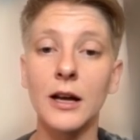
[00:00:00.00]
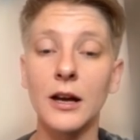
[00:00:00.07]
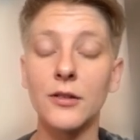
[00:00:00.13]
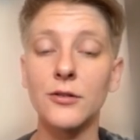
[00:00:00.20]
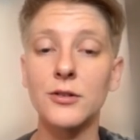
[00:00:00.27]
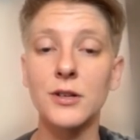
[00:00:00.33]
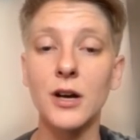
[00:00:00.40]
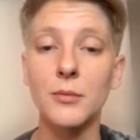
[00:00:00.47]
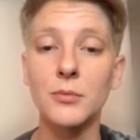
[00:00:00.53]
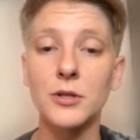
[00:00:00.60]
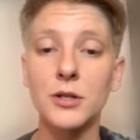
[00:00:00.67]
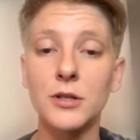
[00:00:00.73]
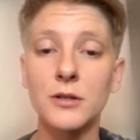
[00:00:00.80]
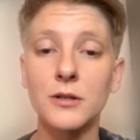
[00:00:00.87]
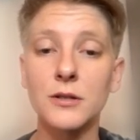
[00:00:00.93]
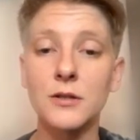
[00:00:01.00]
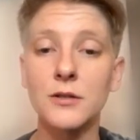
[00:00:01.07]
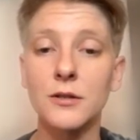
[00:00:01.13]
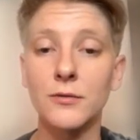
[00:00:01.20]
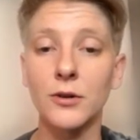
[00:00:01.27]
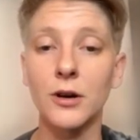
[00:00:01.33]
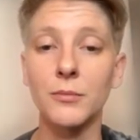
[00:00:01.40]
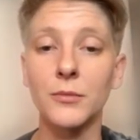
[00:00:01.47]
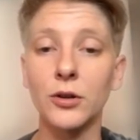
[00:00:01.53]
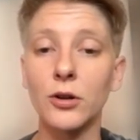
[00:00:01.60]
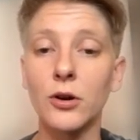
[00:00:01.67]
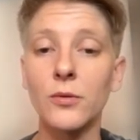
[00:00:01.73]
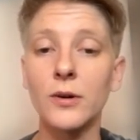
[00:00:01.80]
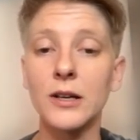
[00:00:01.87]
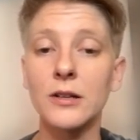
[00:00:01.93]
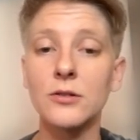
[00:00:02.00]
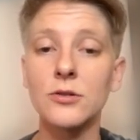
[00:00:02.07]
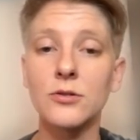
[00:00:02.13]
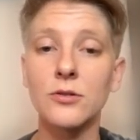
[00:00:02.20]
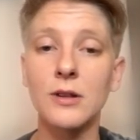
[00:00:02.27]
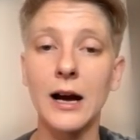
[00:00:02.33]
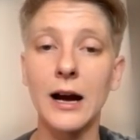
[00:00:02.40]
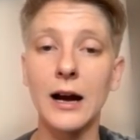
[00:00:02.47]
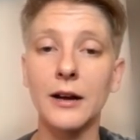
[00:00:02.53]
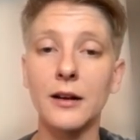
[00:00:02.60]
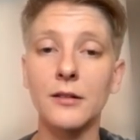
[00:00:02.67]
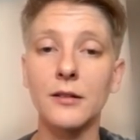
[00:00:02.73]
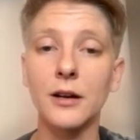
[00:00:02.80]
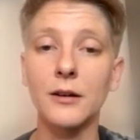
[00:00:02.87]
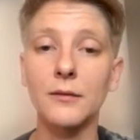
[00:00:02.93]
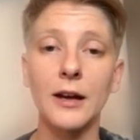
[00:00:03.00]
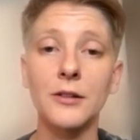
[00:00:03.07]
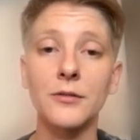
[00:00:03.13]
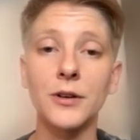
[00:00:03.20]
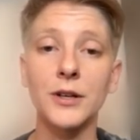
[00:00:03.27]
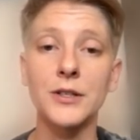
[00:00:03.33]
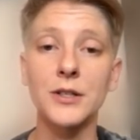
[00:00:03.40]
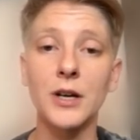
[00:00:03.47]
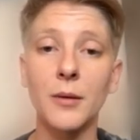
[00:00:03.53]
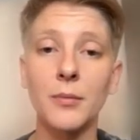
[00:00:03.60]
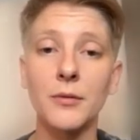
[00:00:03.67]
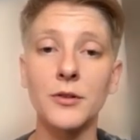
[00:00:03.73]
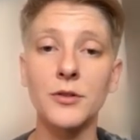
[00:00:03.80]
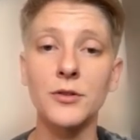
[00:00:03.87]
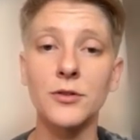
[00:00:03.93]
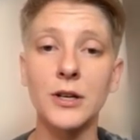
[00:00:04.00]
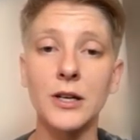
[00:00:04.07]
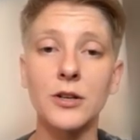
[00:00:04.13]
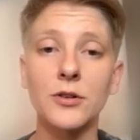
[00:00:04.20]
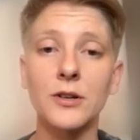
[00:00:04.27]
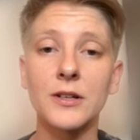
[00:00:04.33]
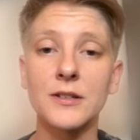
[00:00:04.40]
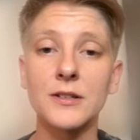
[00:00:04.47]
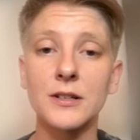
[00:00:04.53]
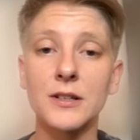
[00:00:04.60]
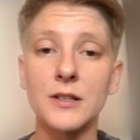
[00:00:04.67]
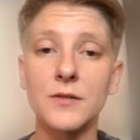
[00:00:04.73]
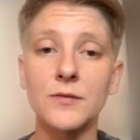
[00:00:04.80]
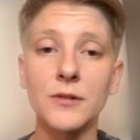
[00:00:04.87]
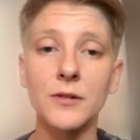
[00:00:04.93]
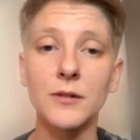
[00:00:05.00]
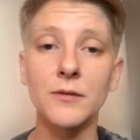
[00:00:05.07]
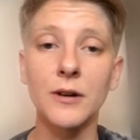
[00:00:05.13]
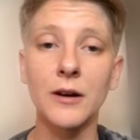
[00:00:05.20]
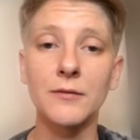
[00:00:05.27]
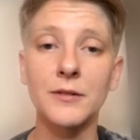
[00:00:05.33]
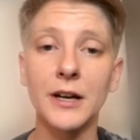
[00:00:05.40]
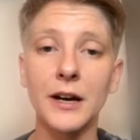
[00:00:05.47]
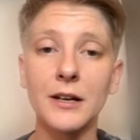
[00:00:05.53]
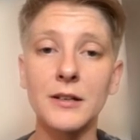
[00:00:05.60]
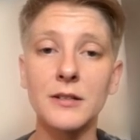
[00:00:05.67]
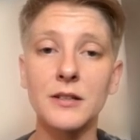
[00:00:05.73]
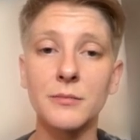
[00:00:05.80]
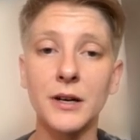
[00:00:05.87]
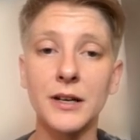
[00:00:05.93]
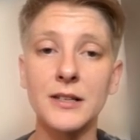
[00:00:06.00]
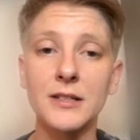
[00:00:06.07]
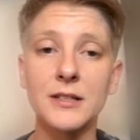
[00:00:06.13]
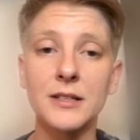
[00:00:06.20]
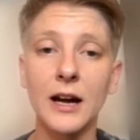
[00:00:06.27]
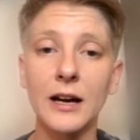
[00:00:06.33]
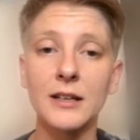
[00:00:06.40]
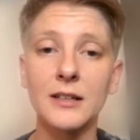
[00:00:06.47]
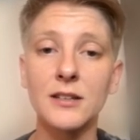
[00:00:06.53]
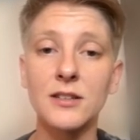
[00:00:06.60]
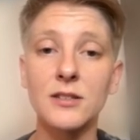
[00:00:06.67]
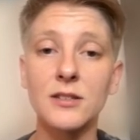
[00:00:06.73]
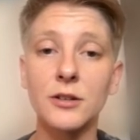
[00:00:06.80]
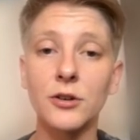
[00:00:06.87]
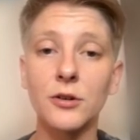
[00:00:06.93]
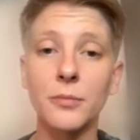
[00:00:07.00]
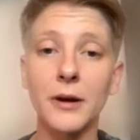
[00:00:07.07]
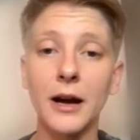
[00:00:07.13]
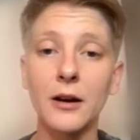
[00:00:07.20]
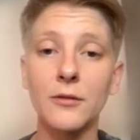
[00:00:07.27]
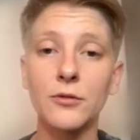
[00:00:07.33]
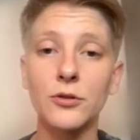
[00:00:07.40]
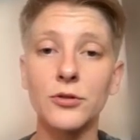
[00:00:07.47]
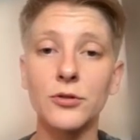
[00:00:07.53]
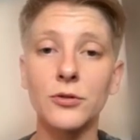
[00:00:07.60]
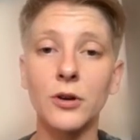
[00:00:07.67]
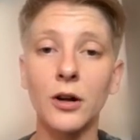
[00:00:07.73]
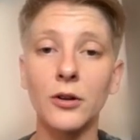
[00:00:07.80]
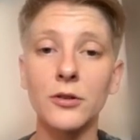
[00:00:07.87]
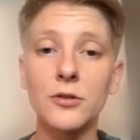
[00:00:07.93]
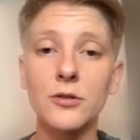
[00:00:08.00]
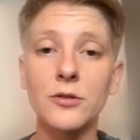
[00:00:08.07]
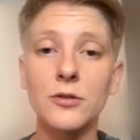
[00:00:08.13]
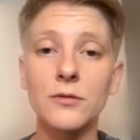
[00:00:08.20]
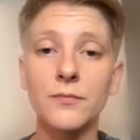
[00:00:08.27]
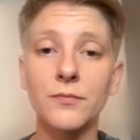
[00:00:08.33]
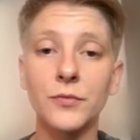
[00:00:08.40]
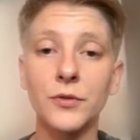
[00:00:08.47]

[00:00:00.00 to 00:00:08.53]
And there's options from the low end to the high end there. At the very top of the screen, you can see it's 55 dice, a money stack, and a sticker pack for $2.